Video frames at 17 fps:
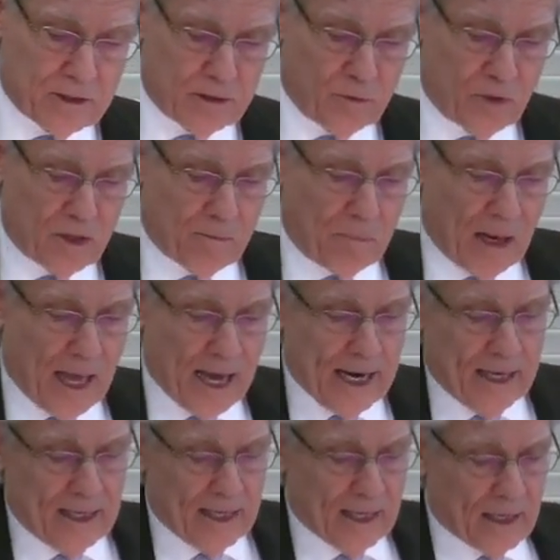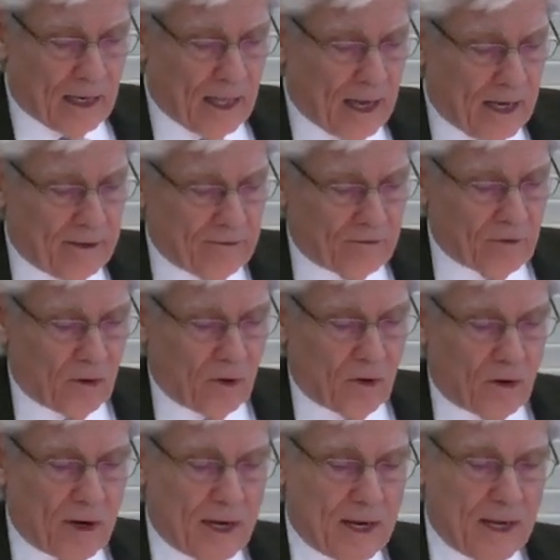with a blinding light of
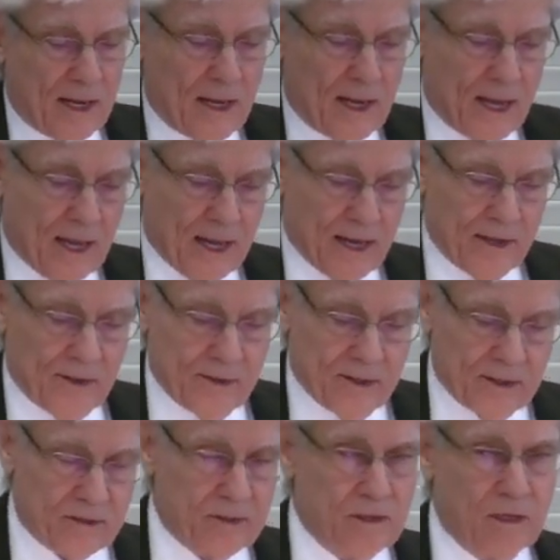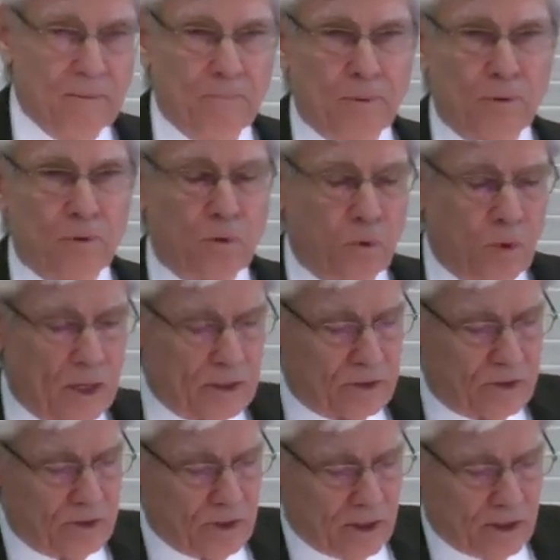glory and the simple
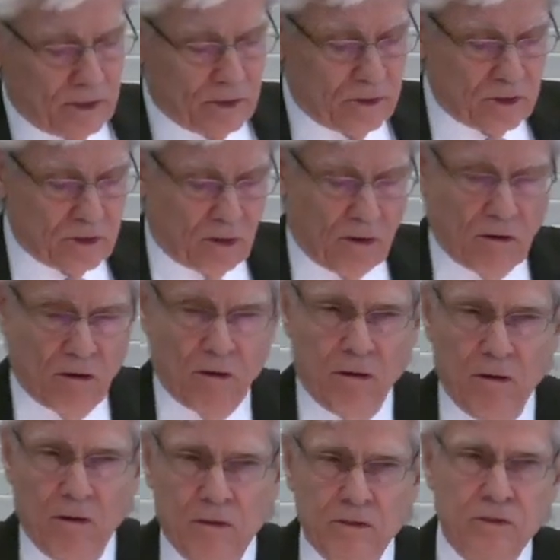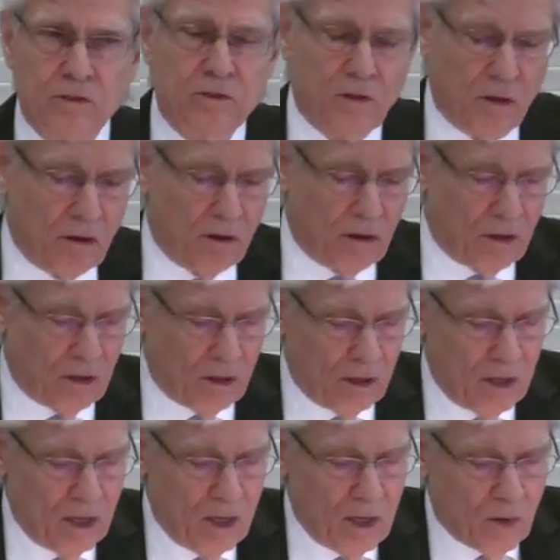question Saul,
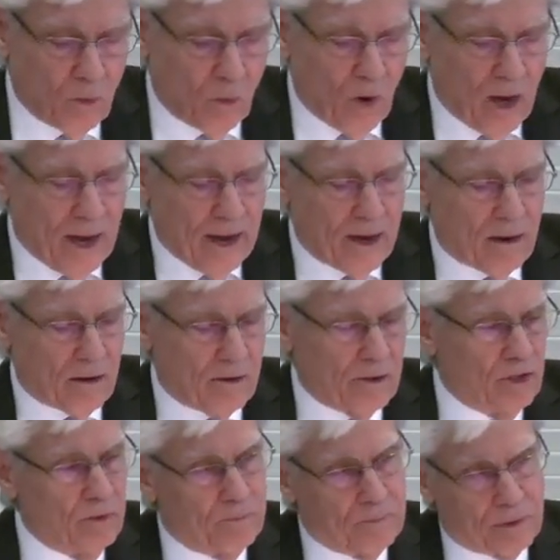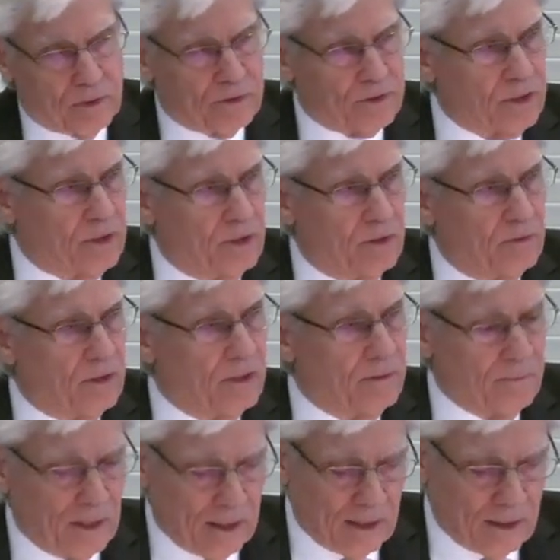Saul, why are you persecuting
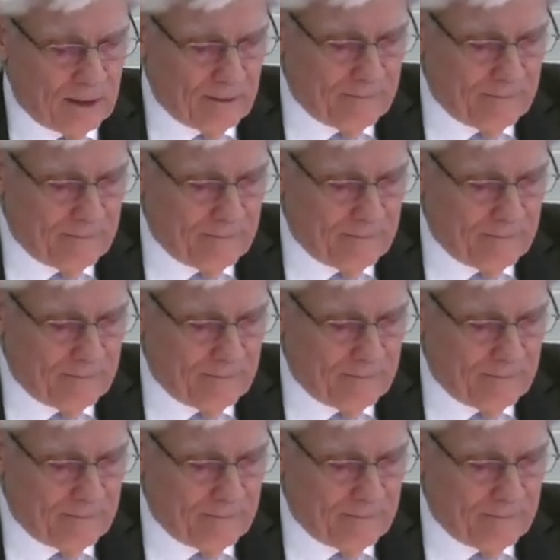me?